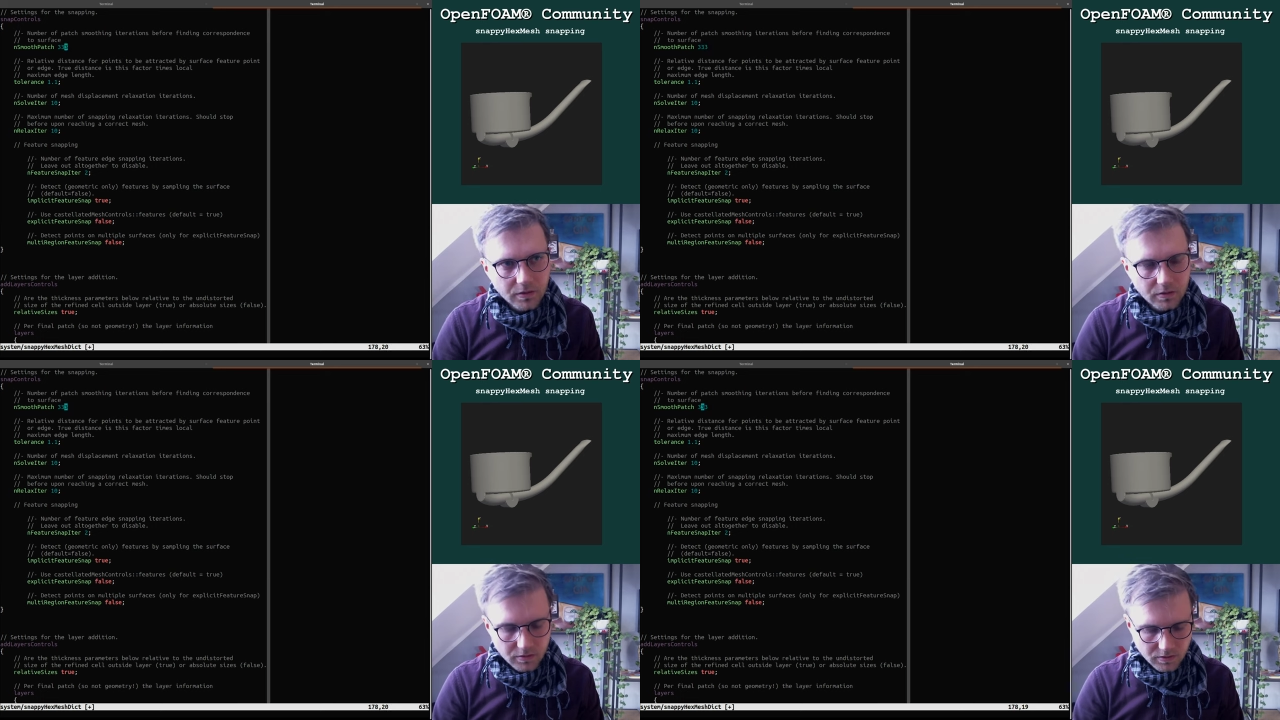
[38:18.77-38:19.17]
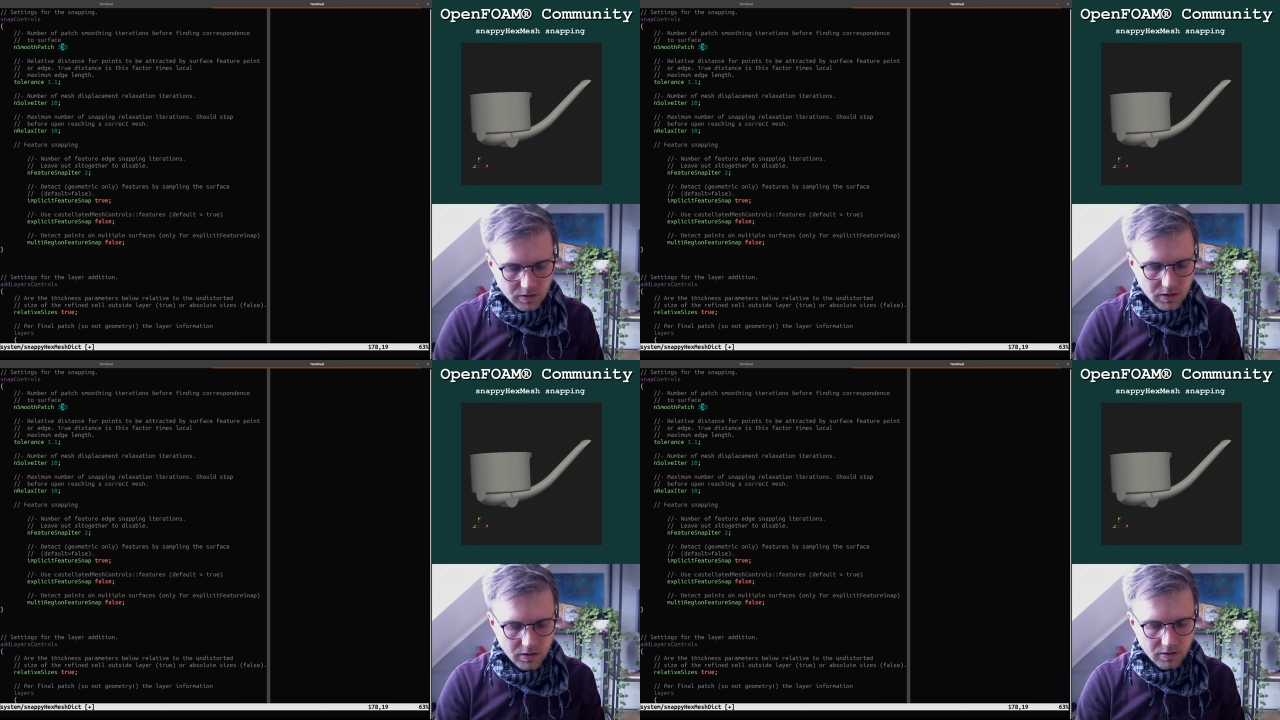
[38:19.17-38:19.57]

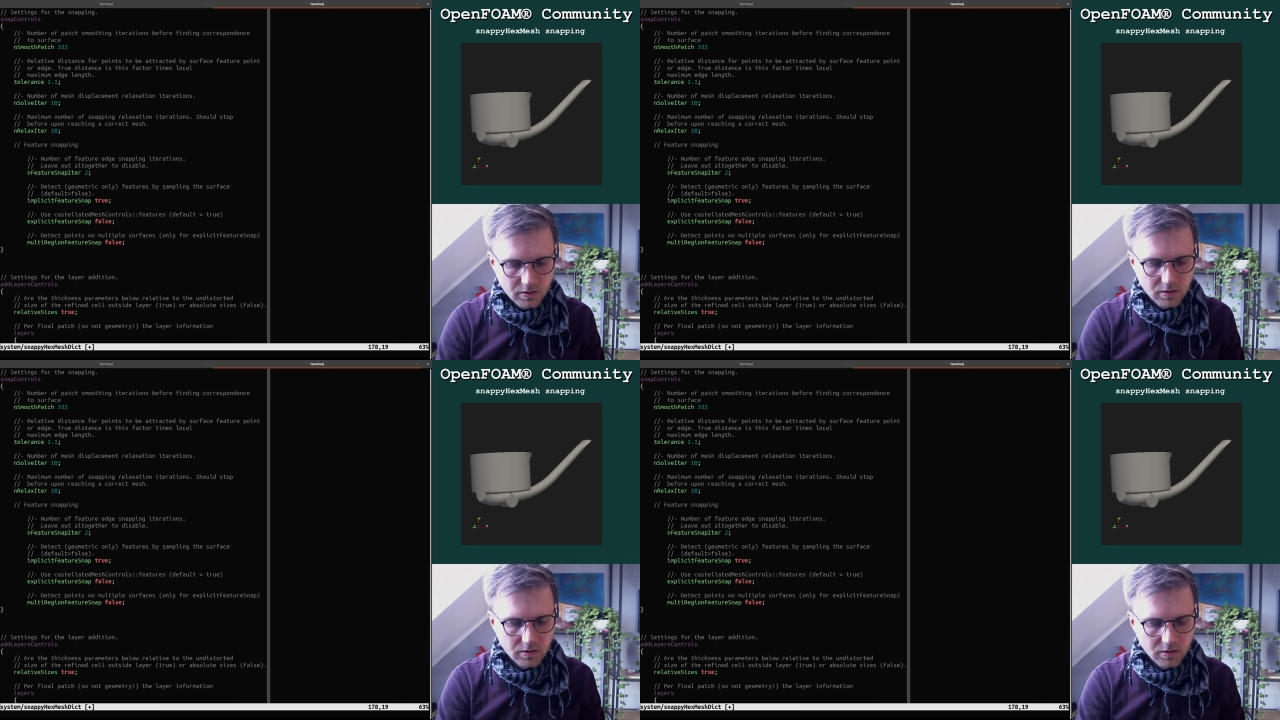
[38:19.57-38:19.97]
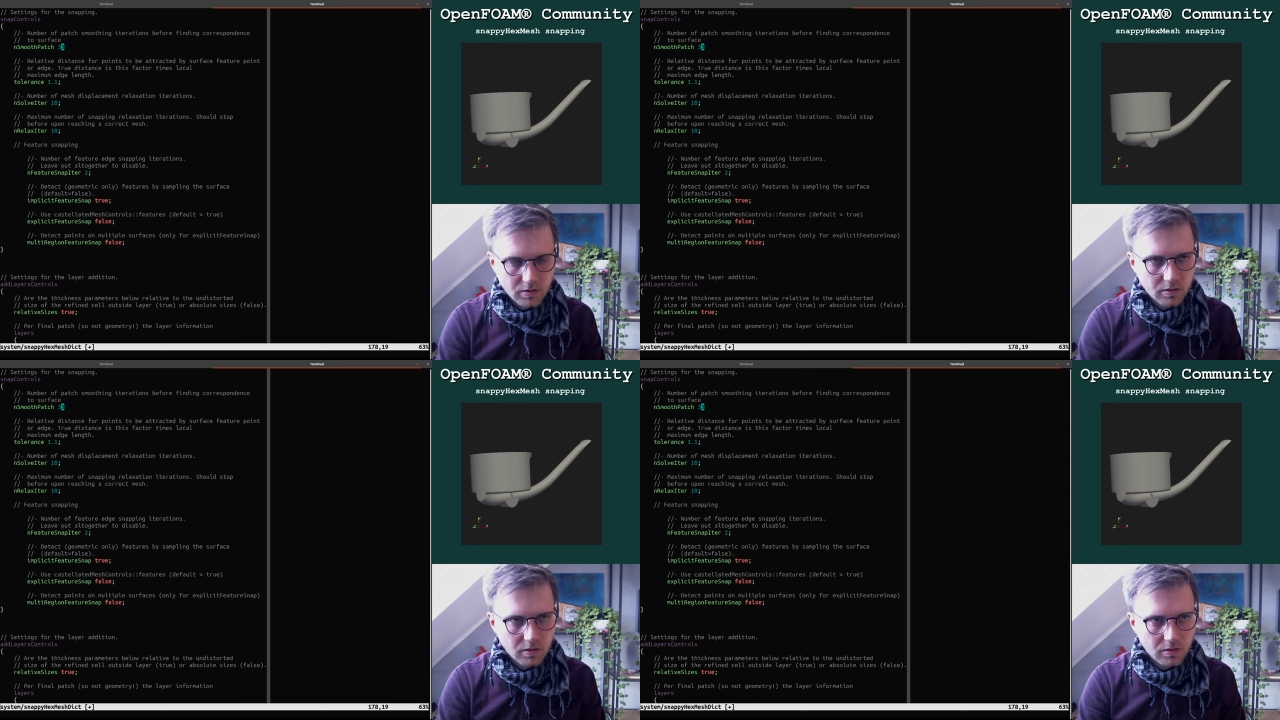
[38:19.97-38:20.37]

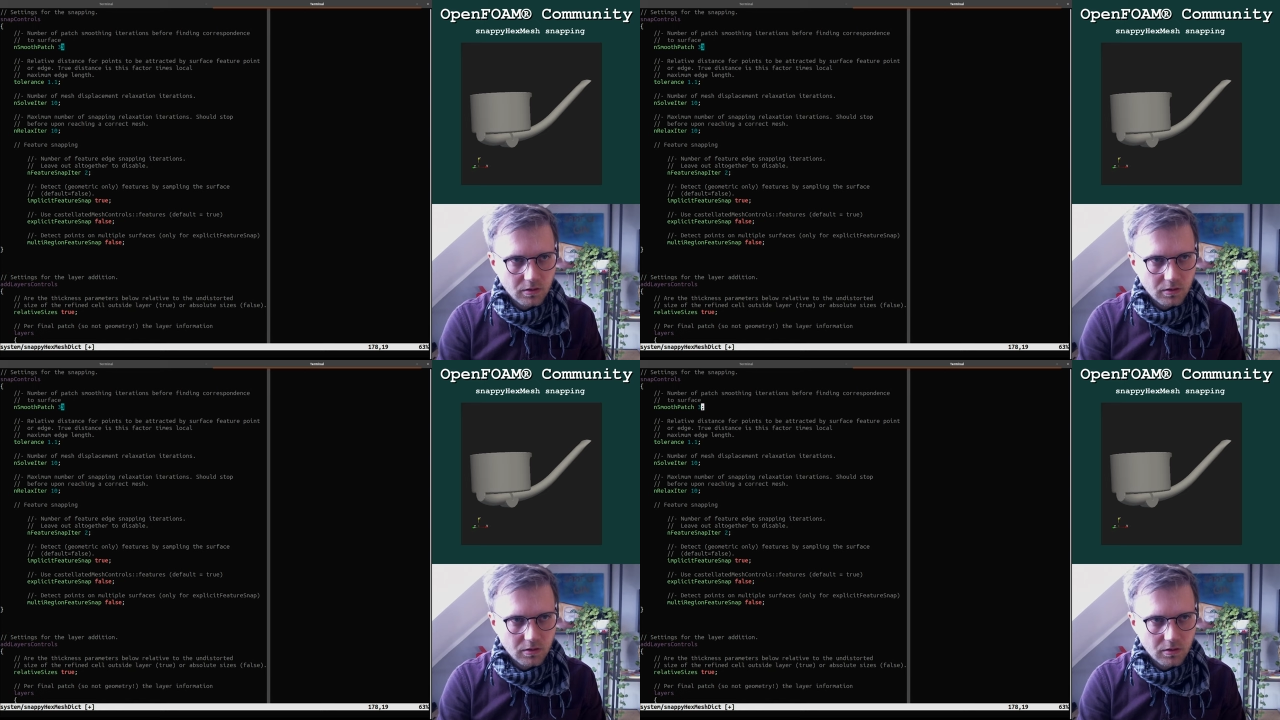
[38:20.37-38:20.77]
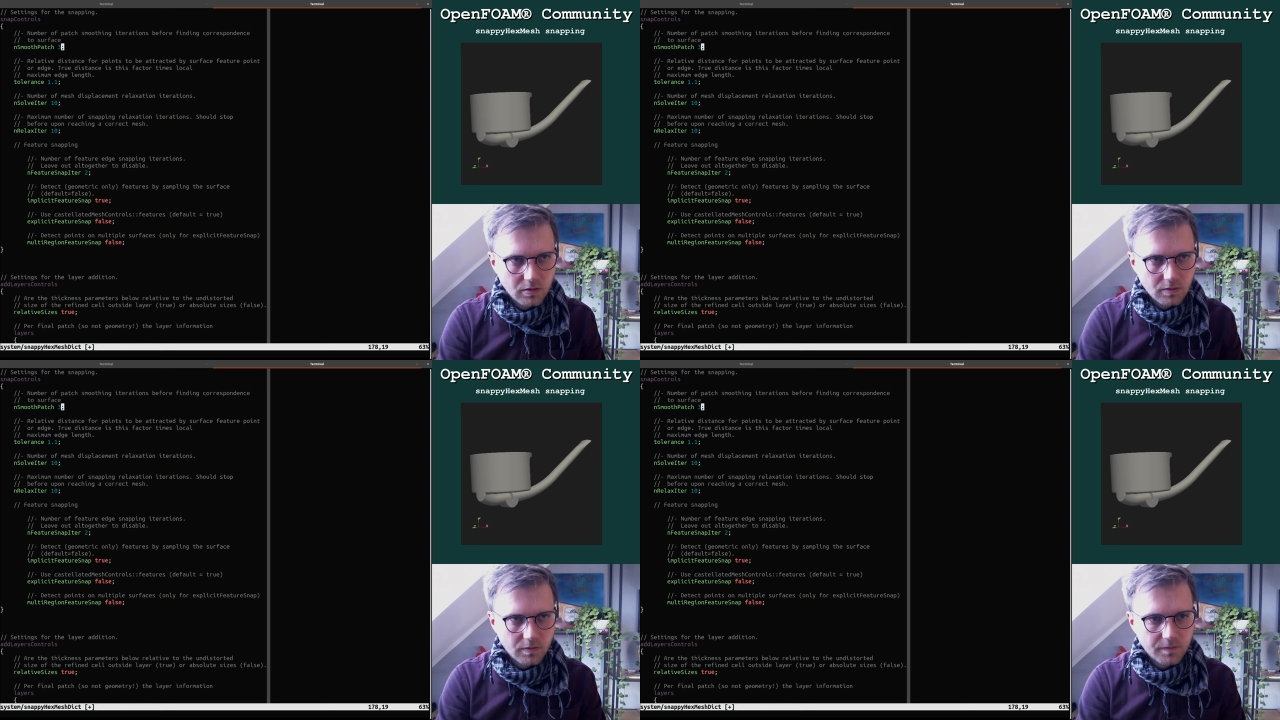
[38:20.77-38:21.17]

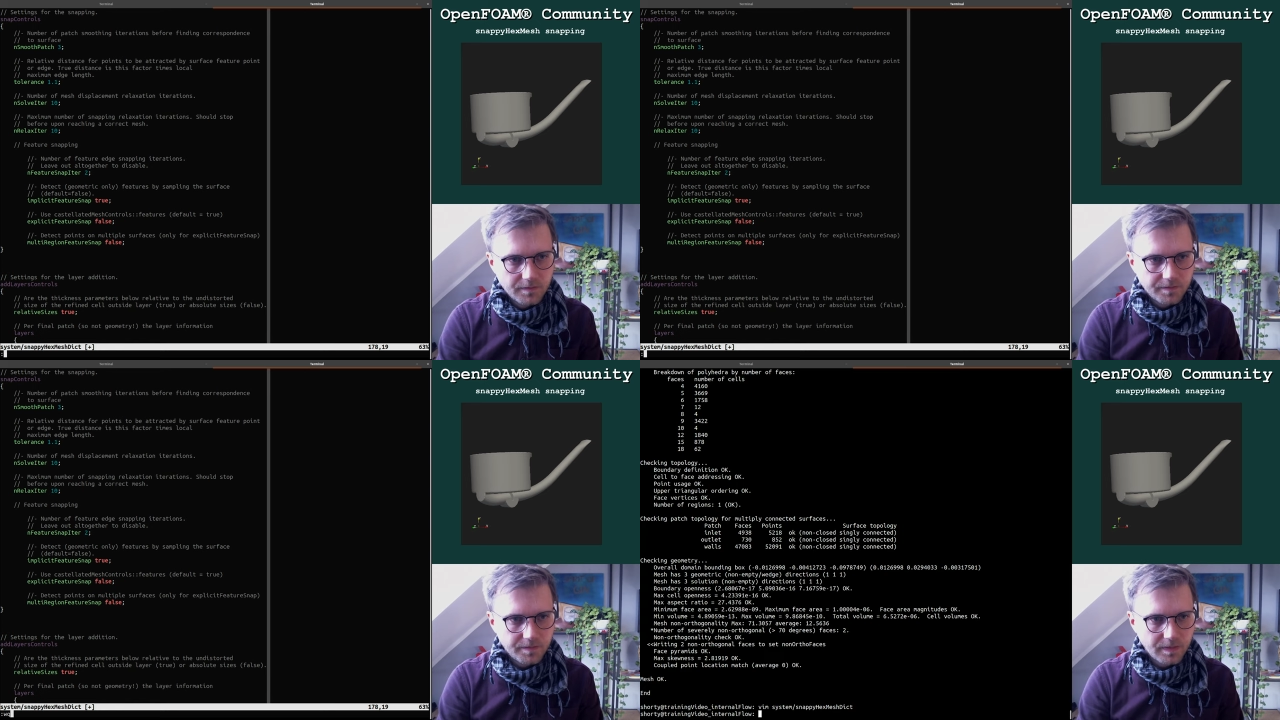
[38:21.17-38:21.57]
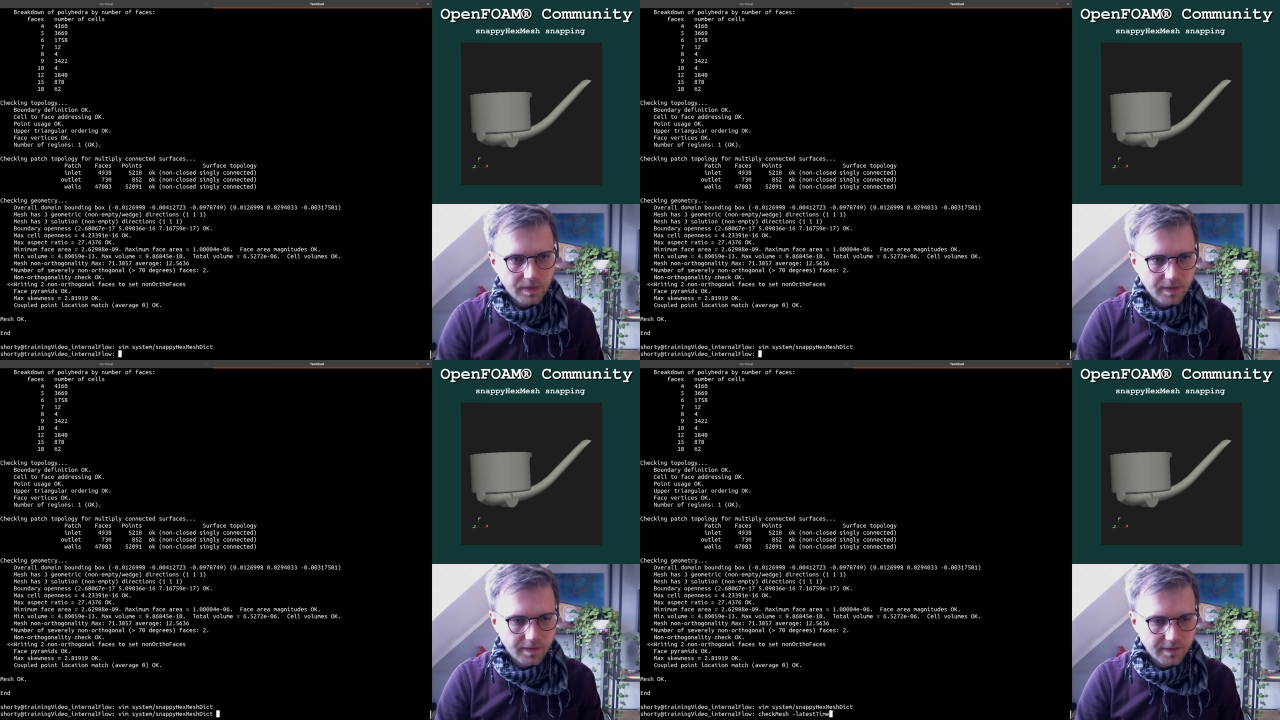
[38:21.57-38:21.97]

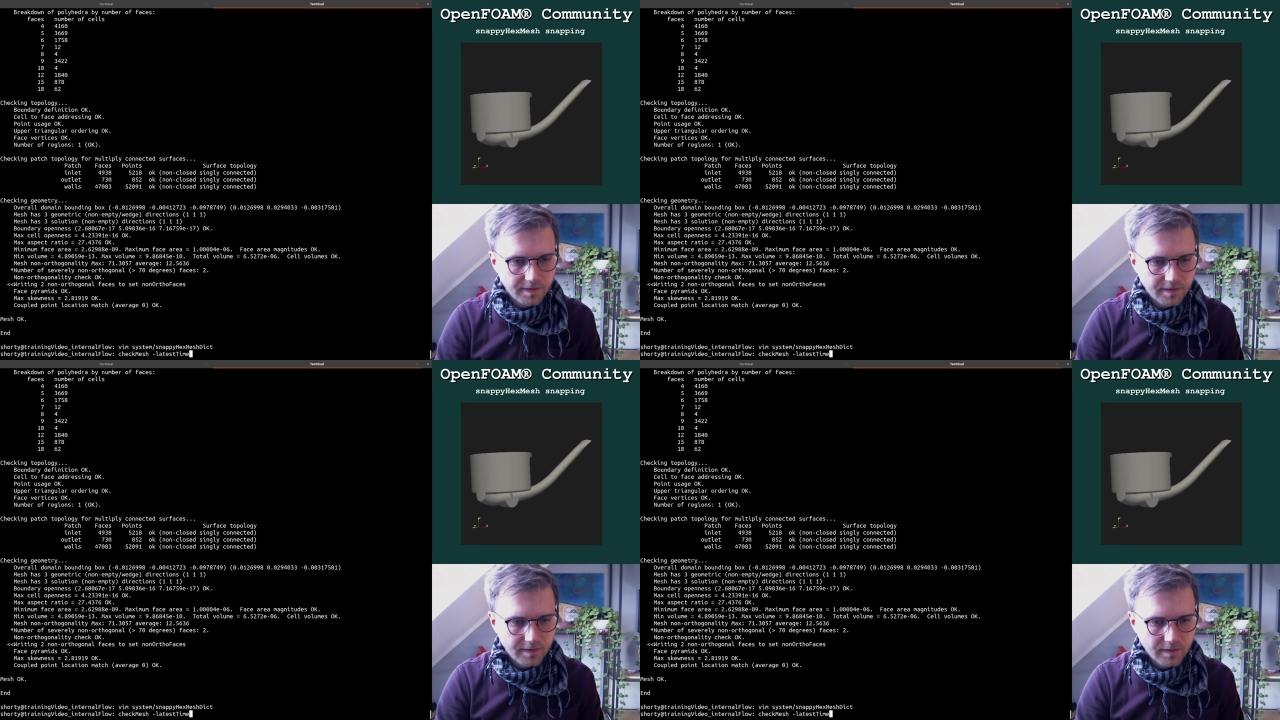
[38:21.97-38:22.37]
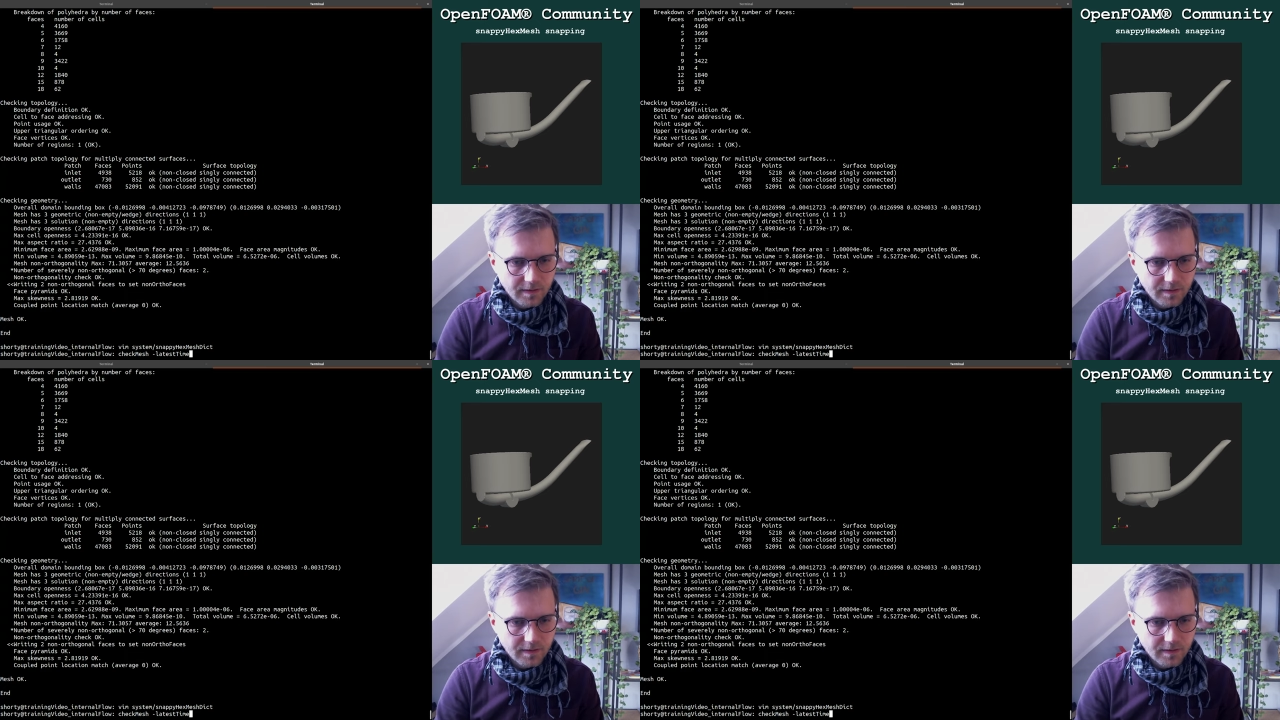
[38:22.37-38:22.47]
Nobody speaks.